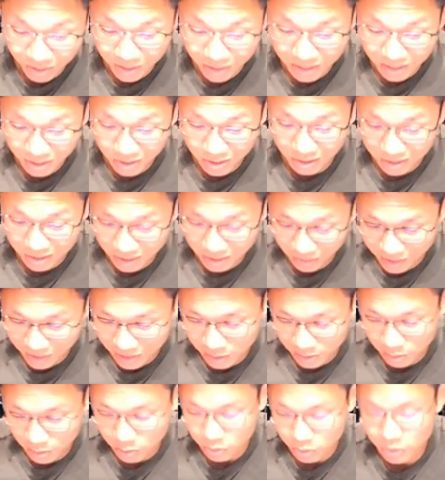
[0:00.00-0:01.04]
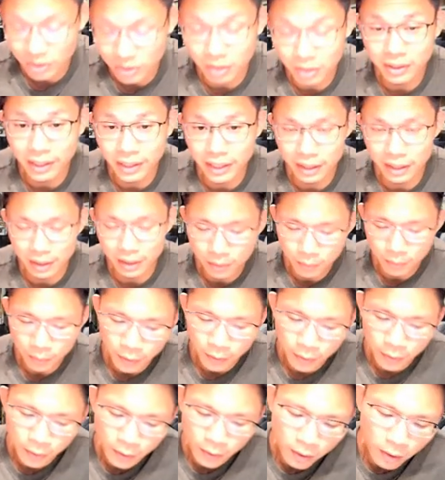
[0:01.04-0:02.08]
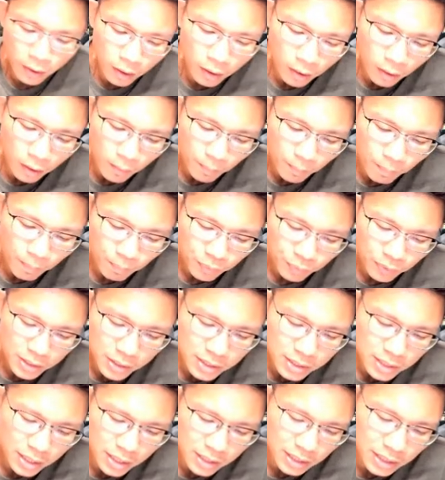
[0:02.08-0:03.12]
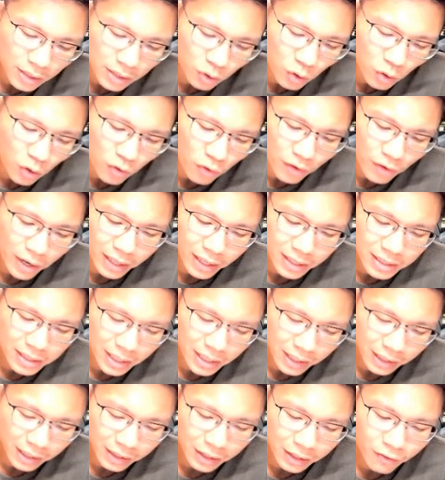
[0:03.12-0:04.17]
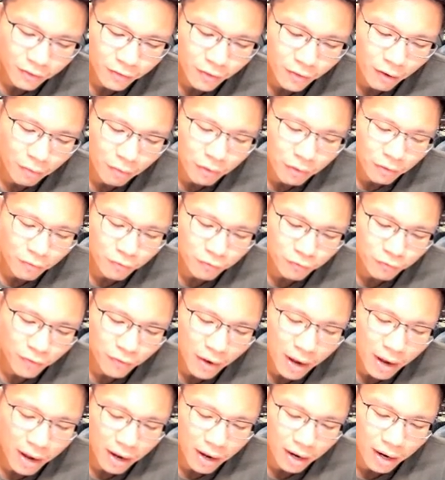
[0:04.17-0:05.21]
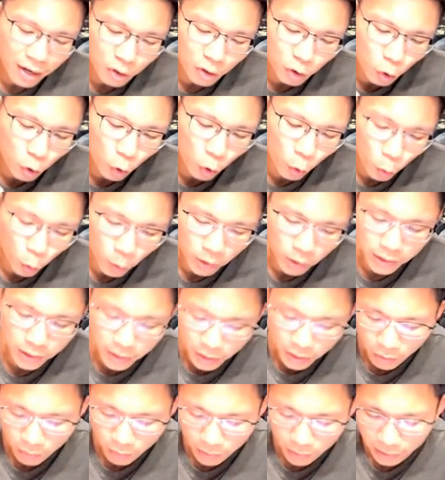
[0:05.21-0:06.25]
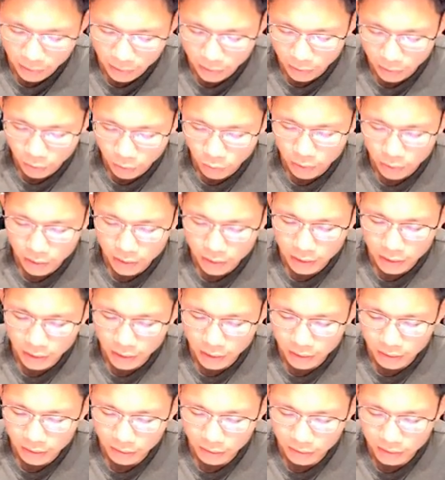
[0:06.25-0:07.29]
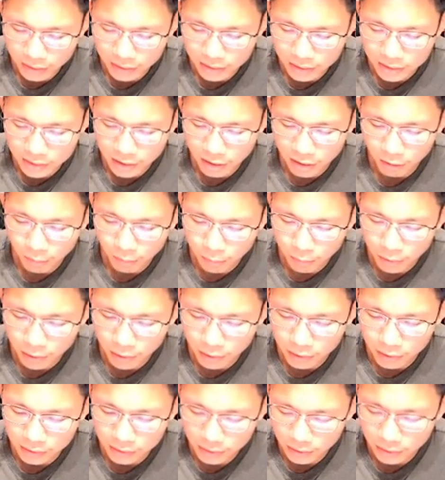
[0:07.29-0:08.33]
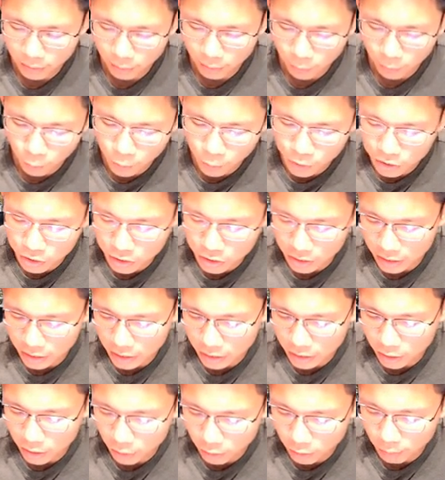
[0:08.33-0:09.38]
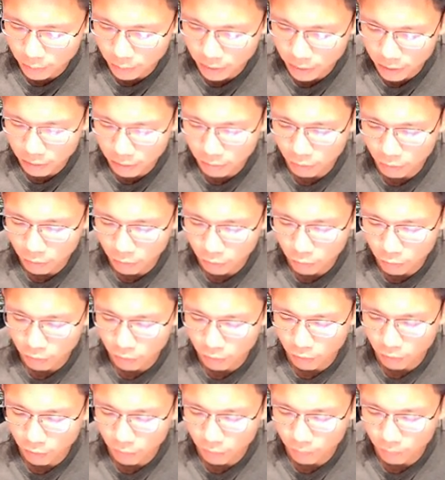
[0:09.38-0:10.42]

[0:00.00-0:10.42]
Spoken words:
3,700, this one 3,800. These guys are not exactly very far lower down, and they got in at this kind of price, which in a way, if you go for